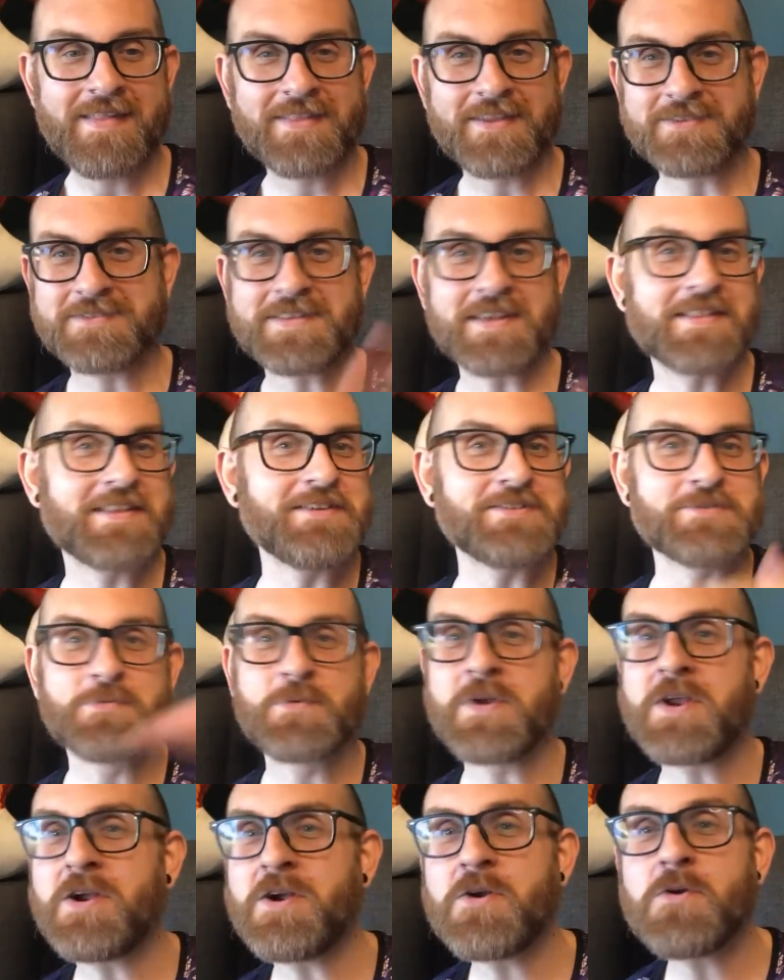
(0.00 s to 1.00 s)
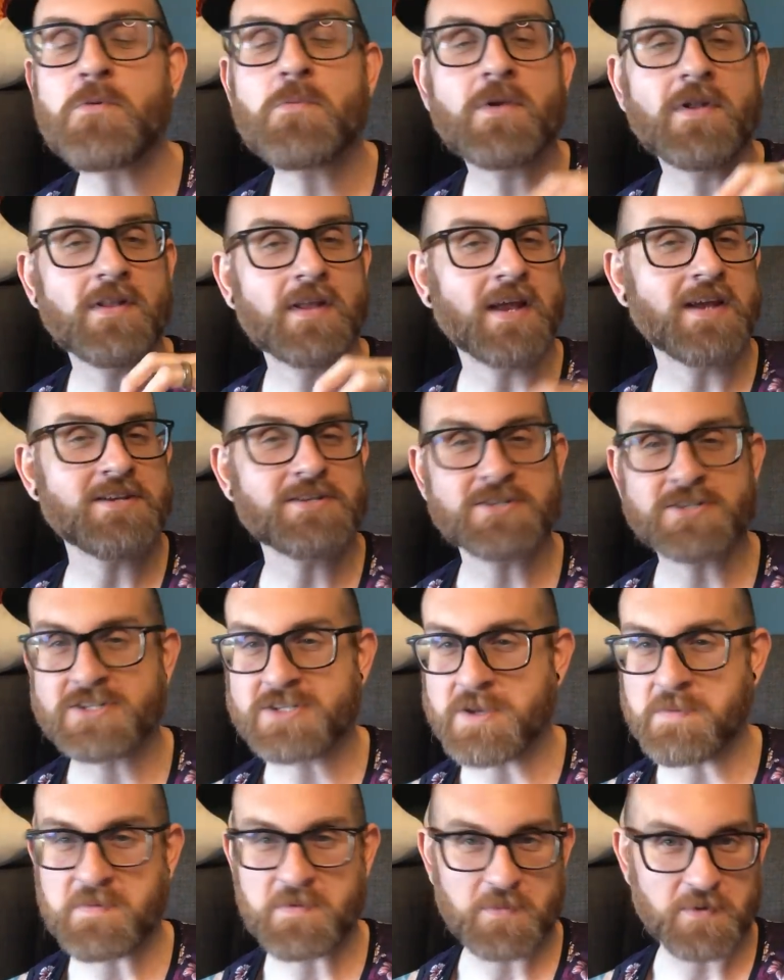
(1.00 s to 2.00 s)
there's like these weird
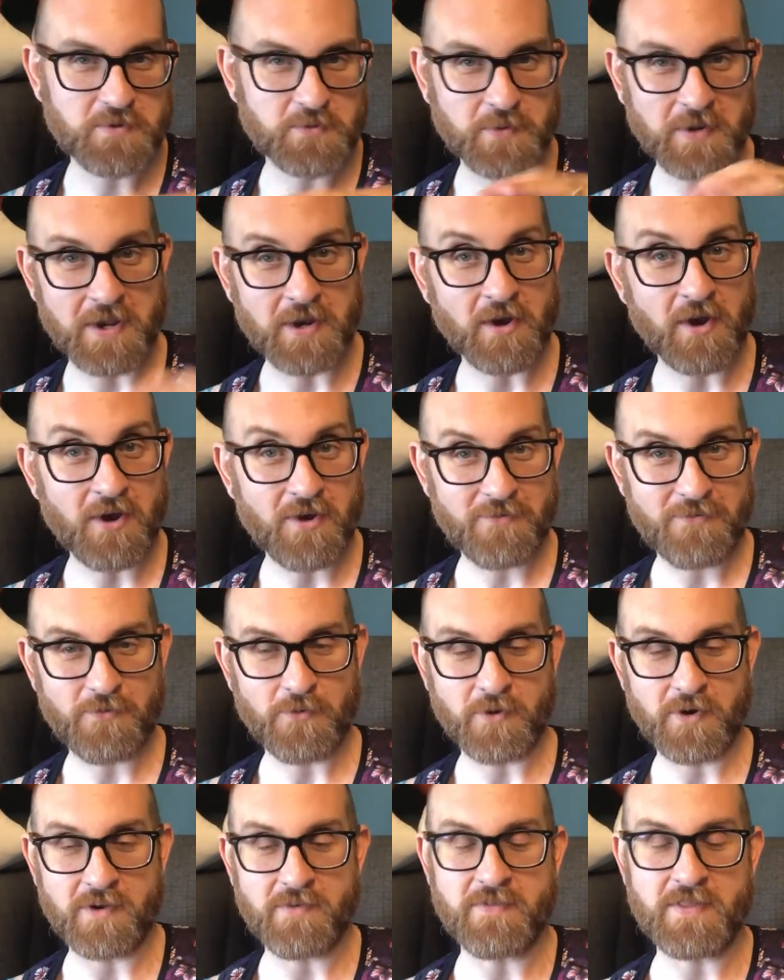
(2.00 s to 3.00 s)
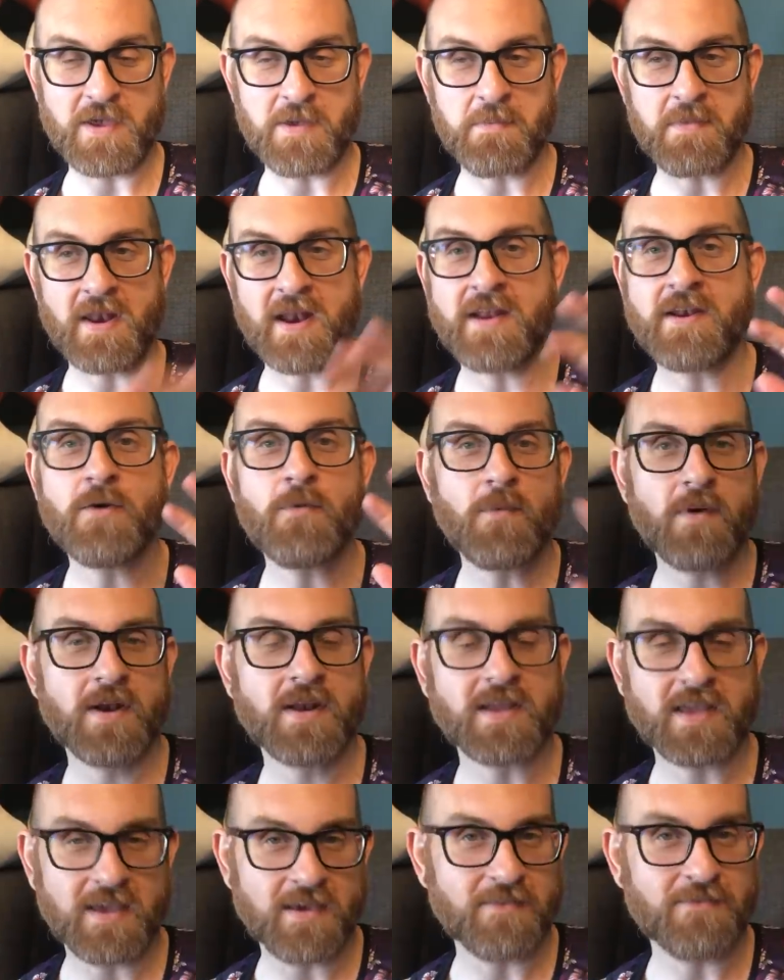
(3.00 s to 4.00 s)
relationships between all four of them, and I don't
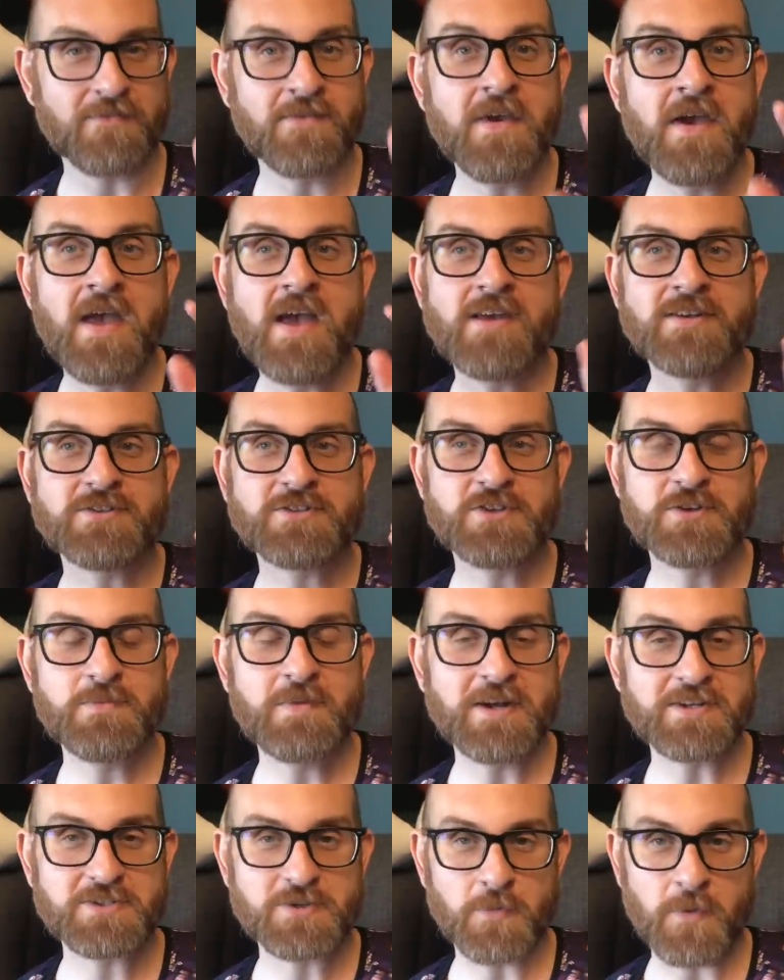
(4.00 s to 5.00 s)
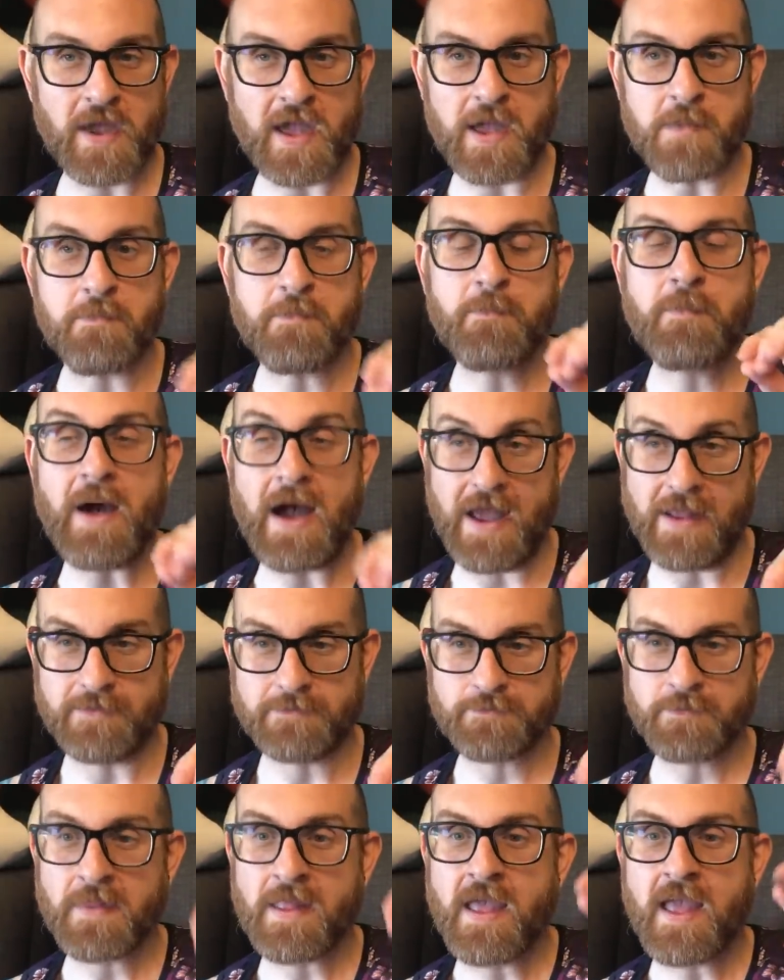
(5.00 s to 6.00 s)
want to give too much away,
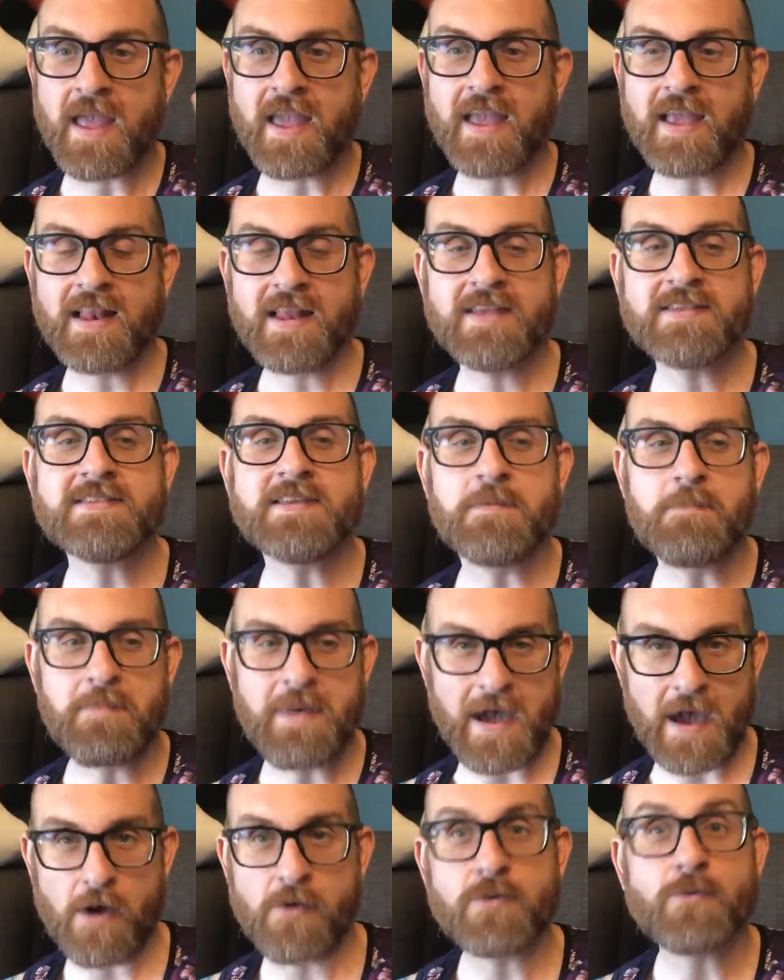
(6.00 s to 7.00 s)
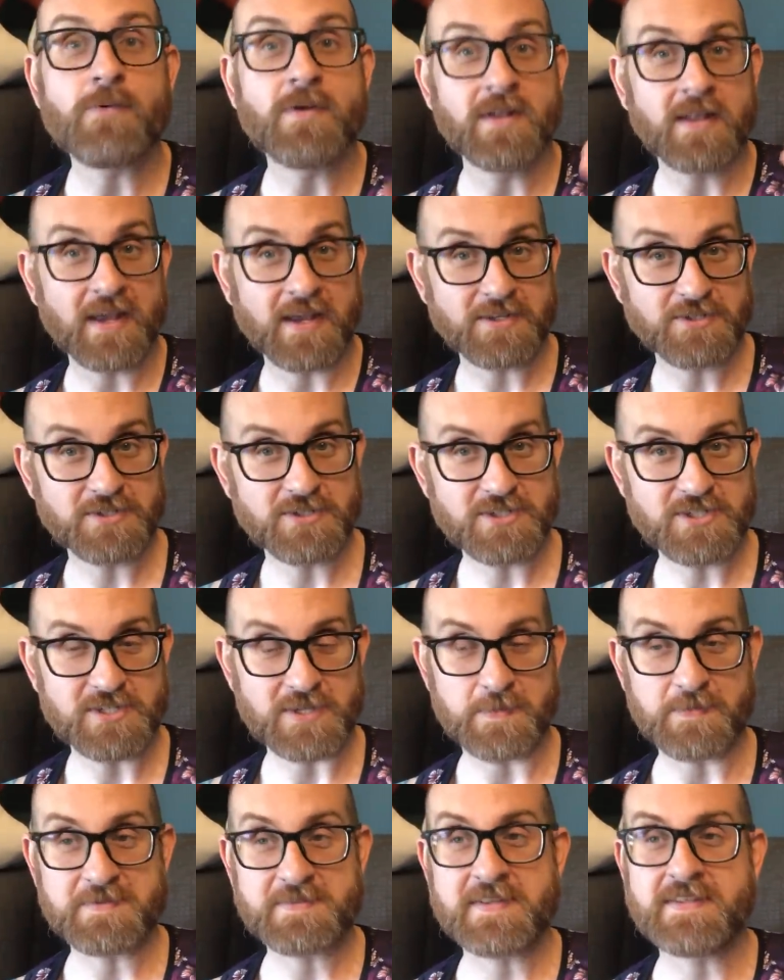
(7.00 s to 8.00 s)
but it is about
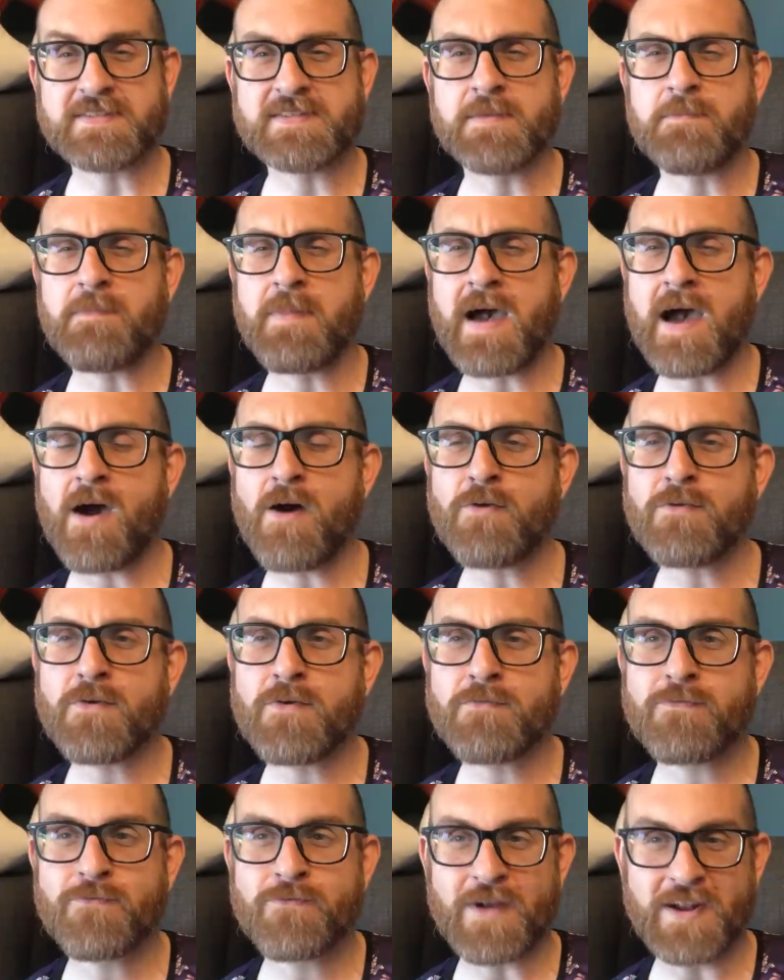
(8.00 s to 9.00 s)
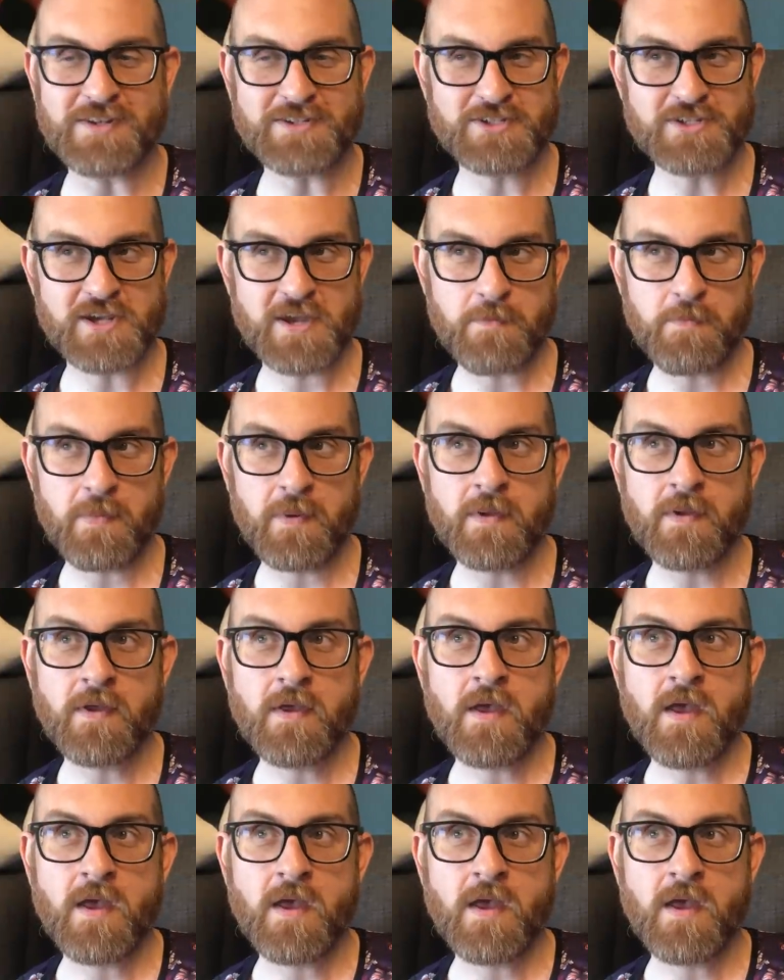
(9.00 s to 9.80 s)
relationships. It's about friendship